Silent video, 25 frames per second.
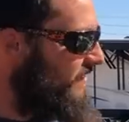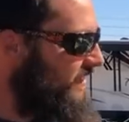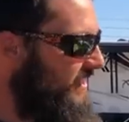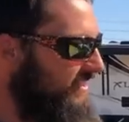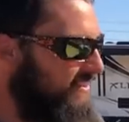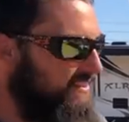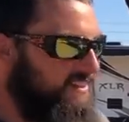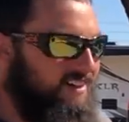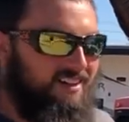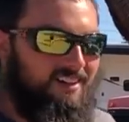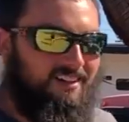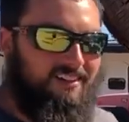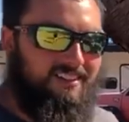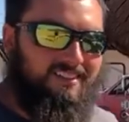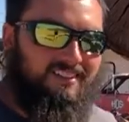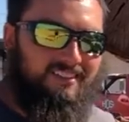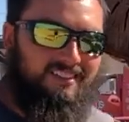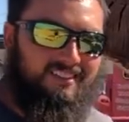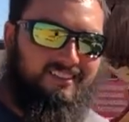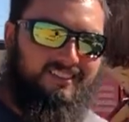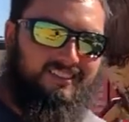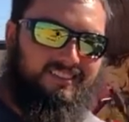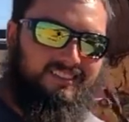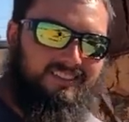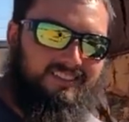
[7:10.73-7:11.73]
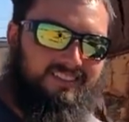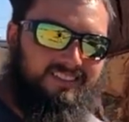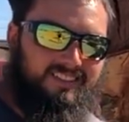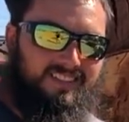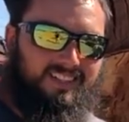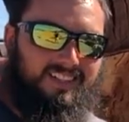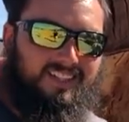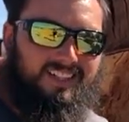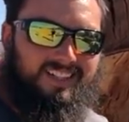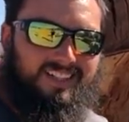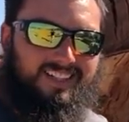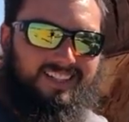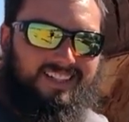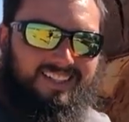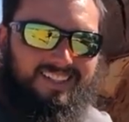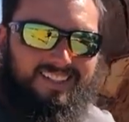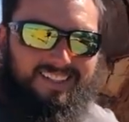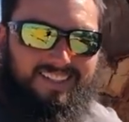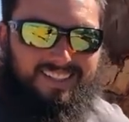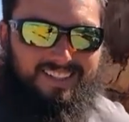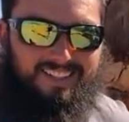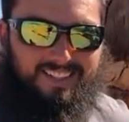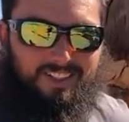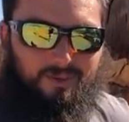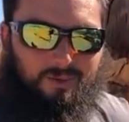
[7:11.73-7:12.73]
feet long
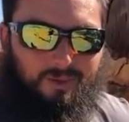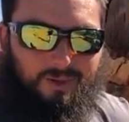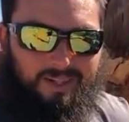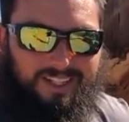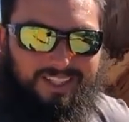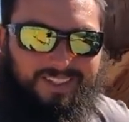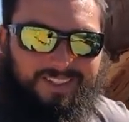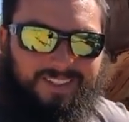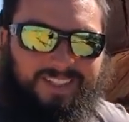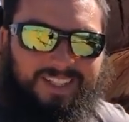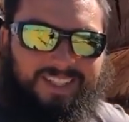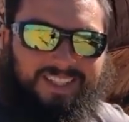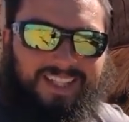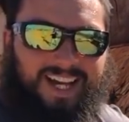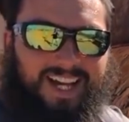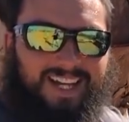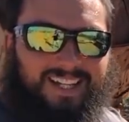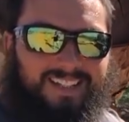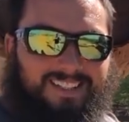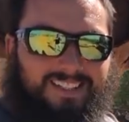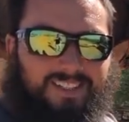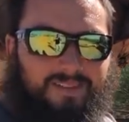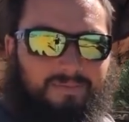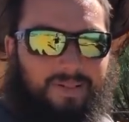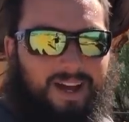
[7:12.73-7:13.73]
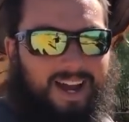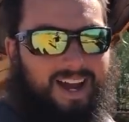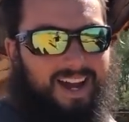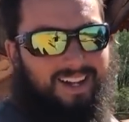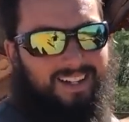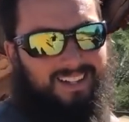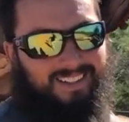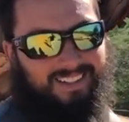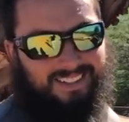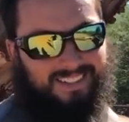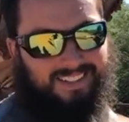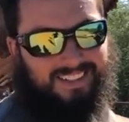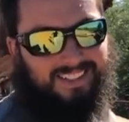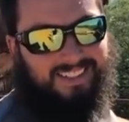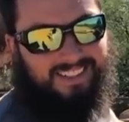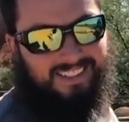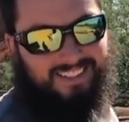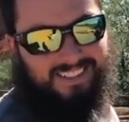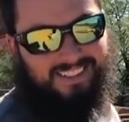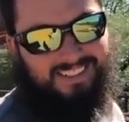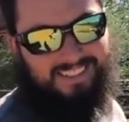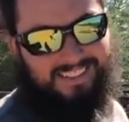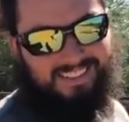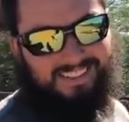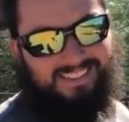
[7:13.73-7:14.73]
and 23,000 pounds.
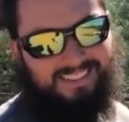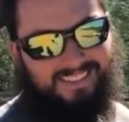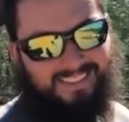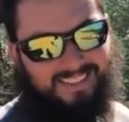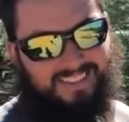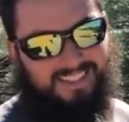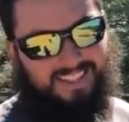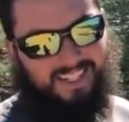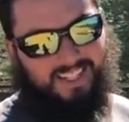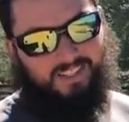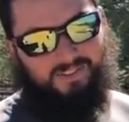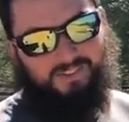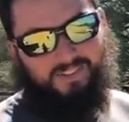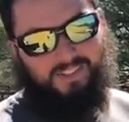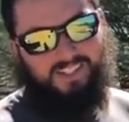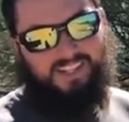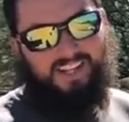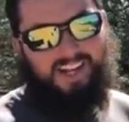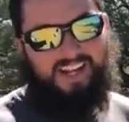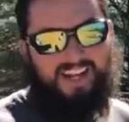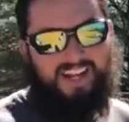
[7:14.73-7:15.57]
It's six foot